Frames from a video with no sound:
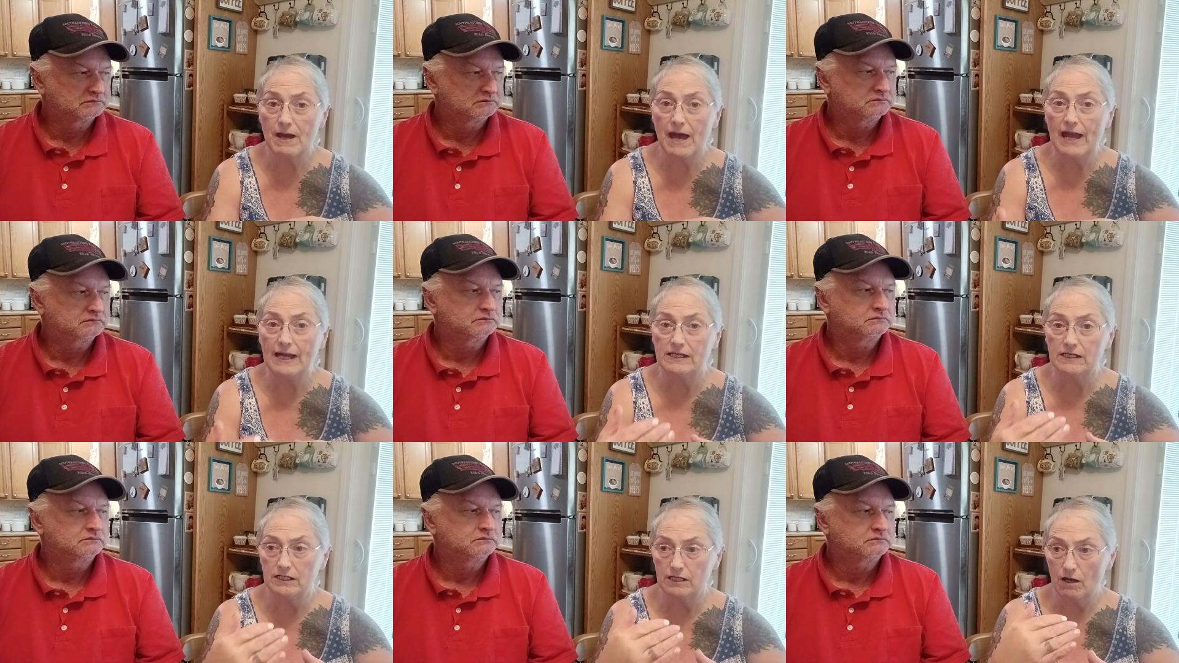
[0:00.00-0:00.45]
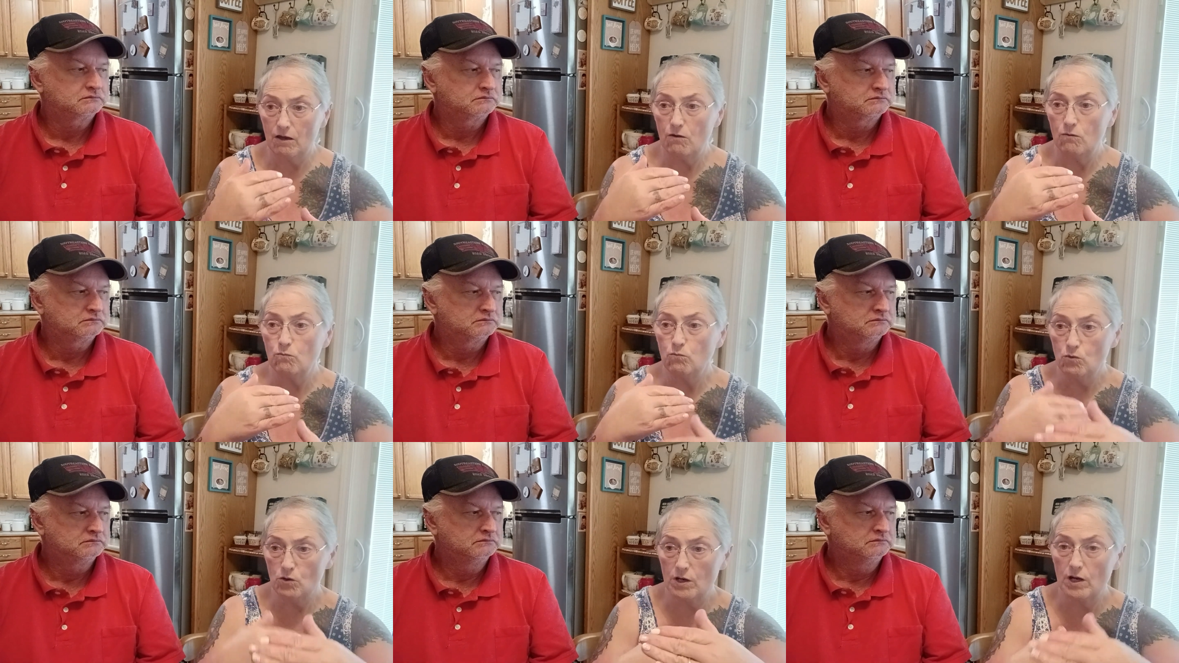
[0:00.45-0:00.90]
Speaker 1: I could go
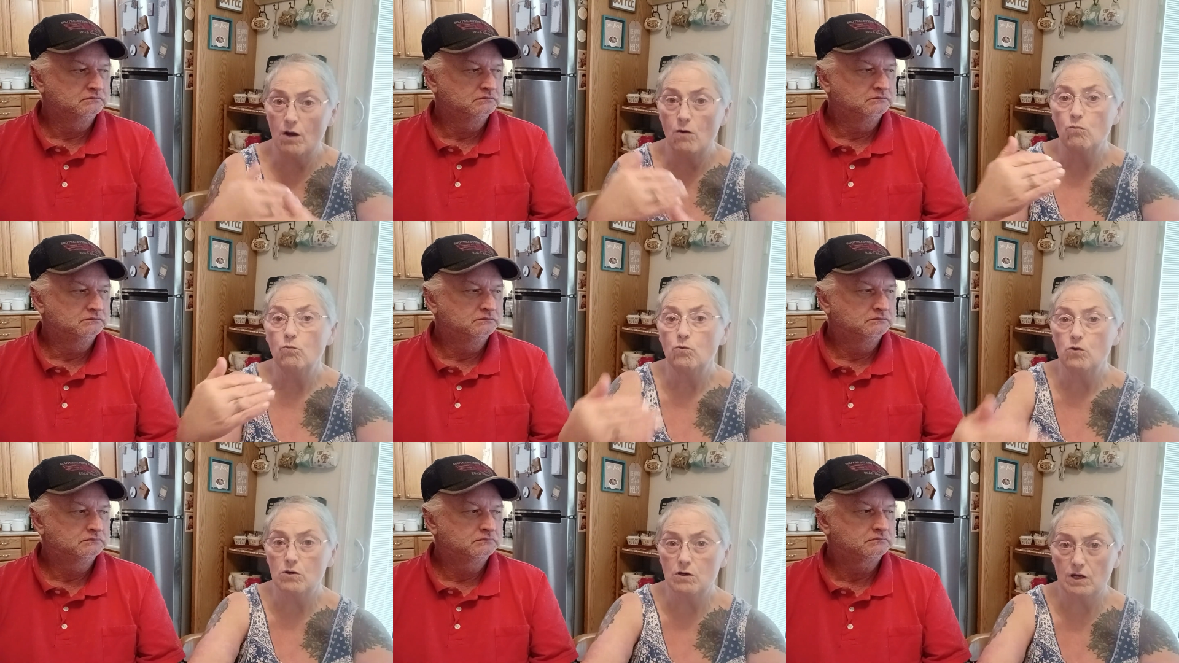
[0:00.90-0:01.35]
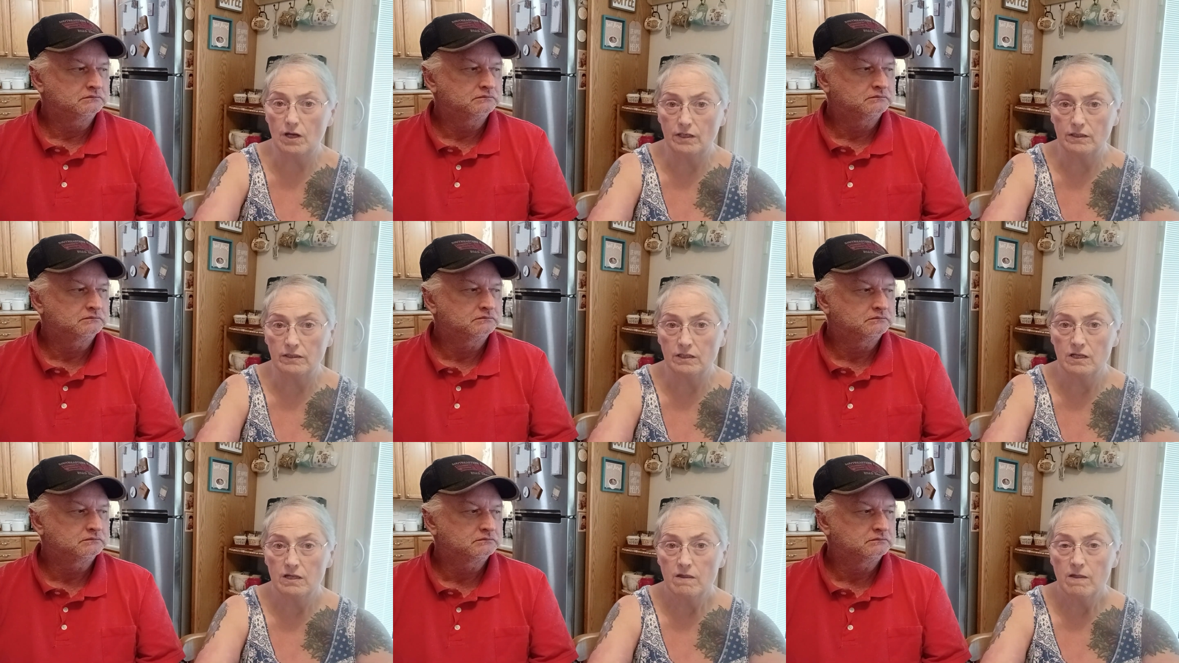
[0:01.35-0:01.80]
one on
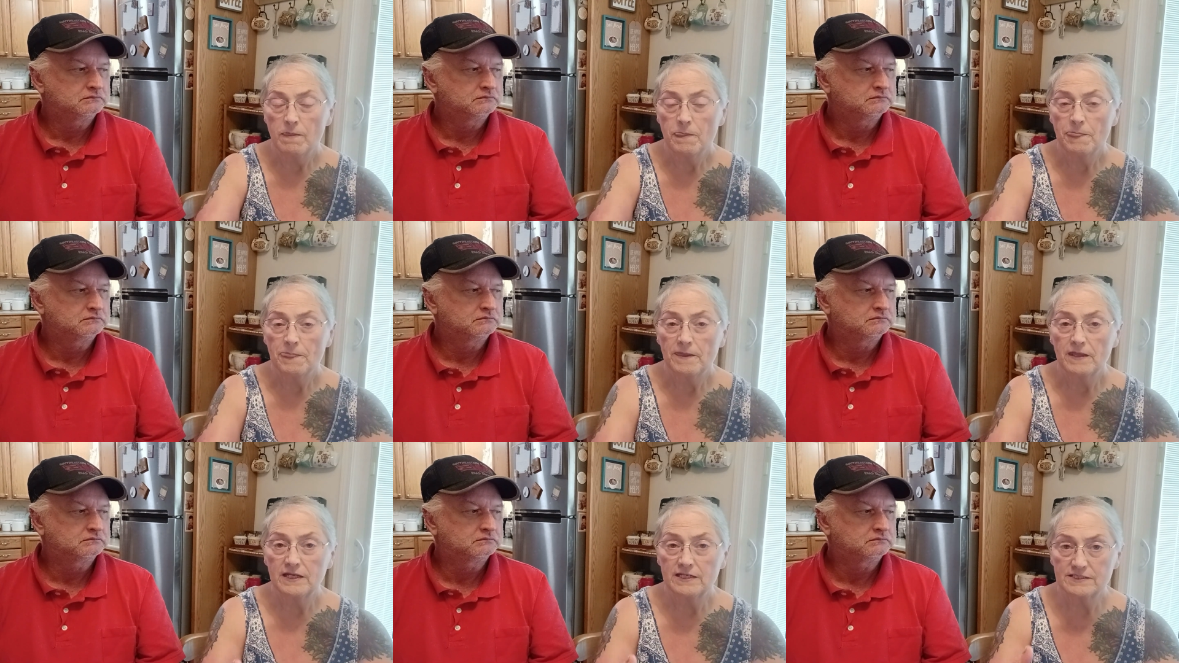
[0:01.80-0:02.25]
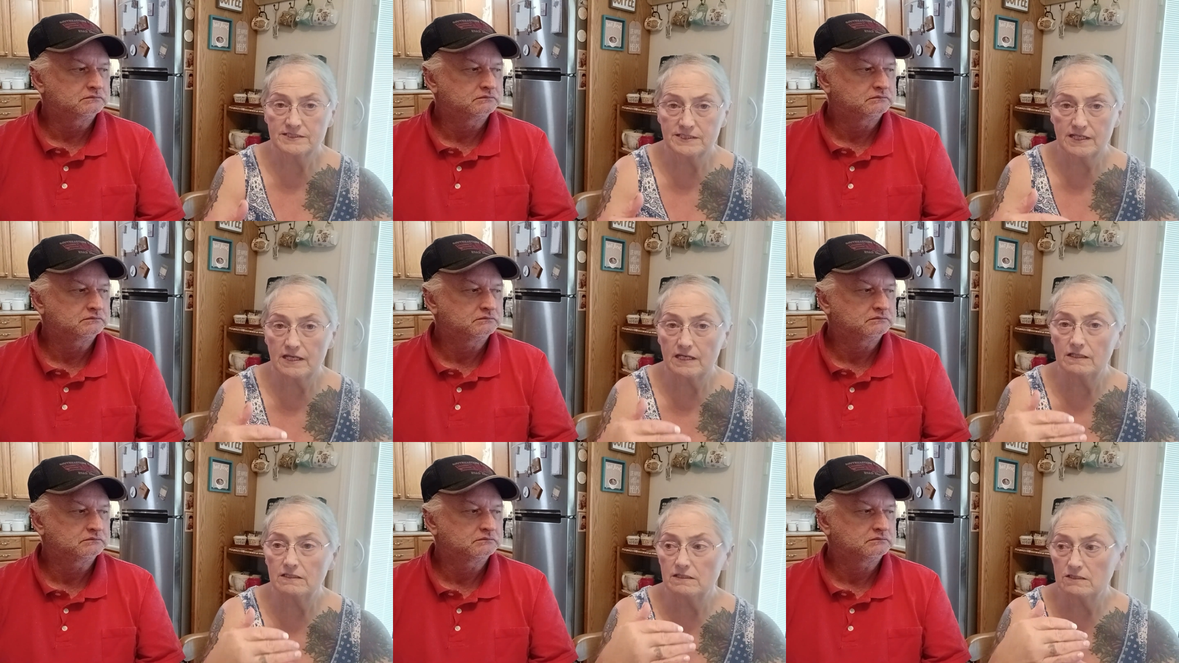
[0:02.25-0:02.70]
one
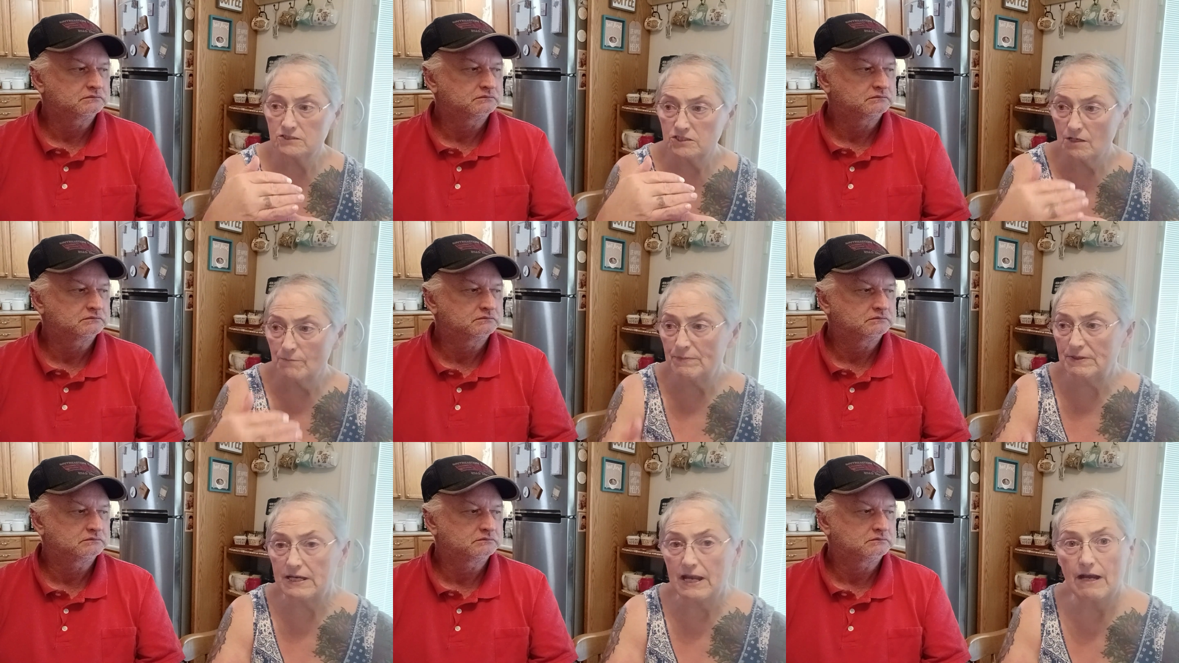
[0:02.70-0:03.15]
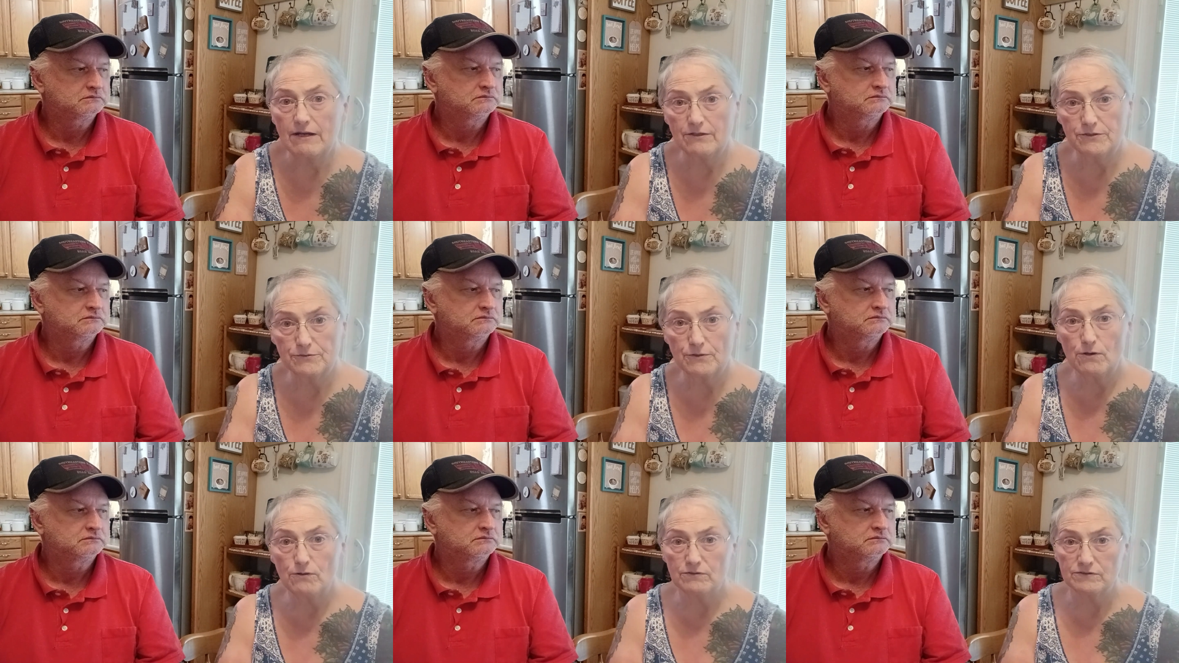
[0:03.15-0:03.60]
instead of jumping down the
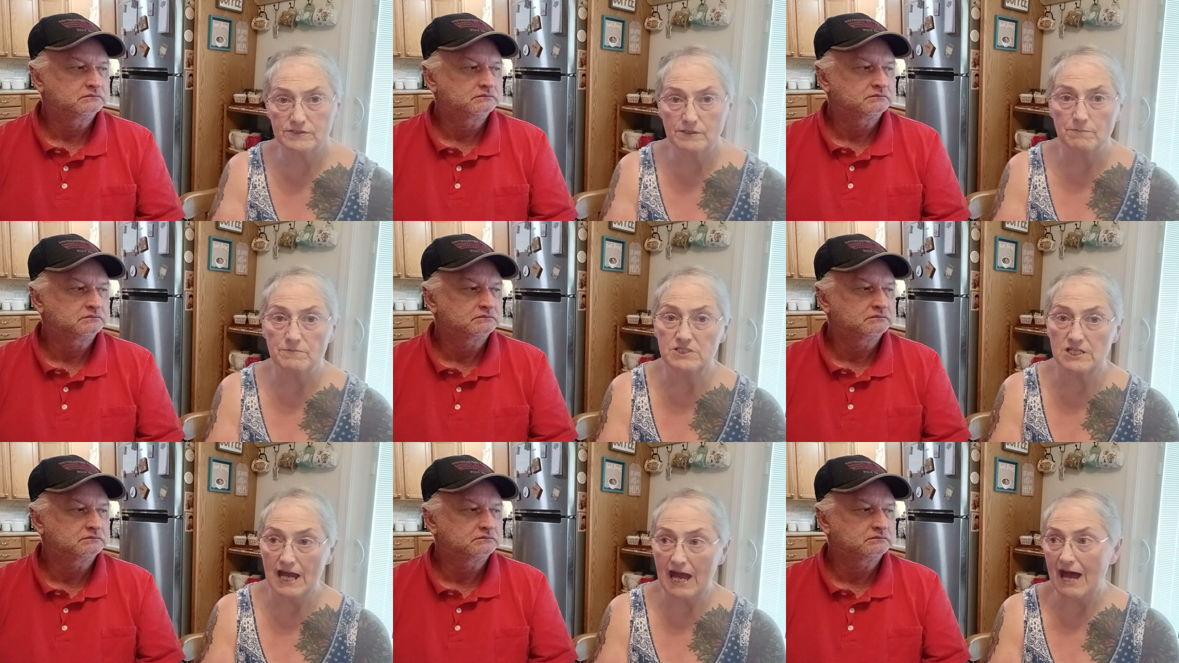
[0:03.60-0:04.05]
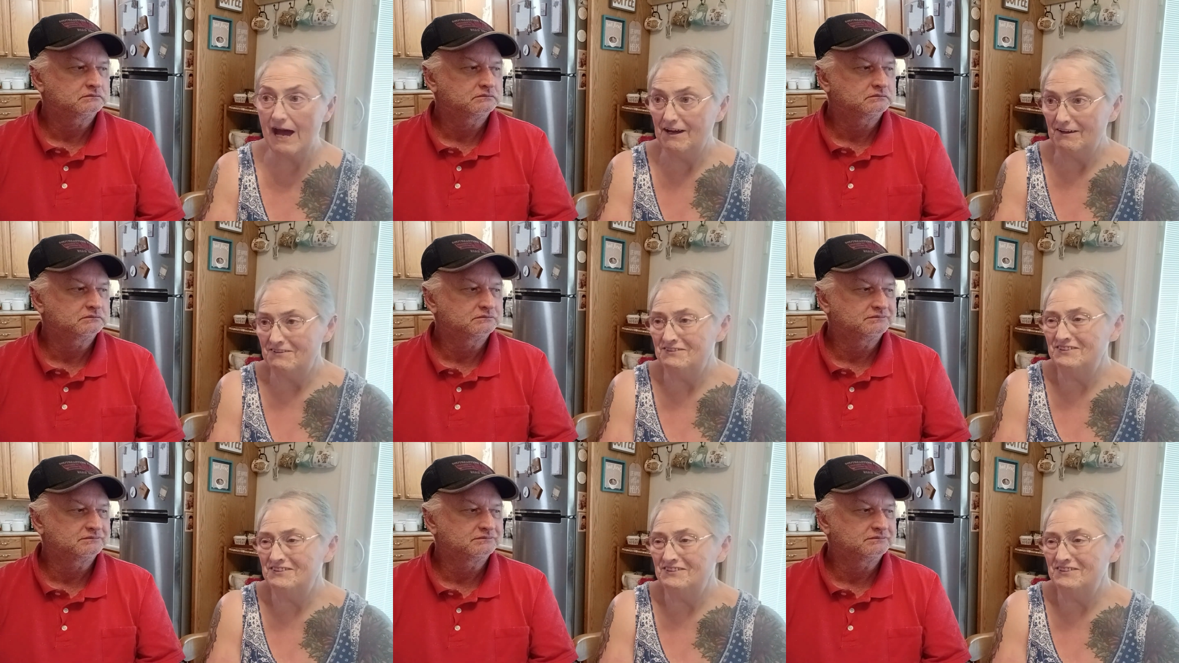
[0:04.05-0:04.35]
throat of some child.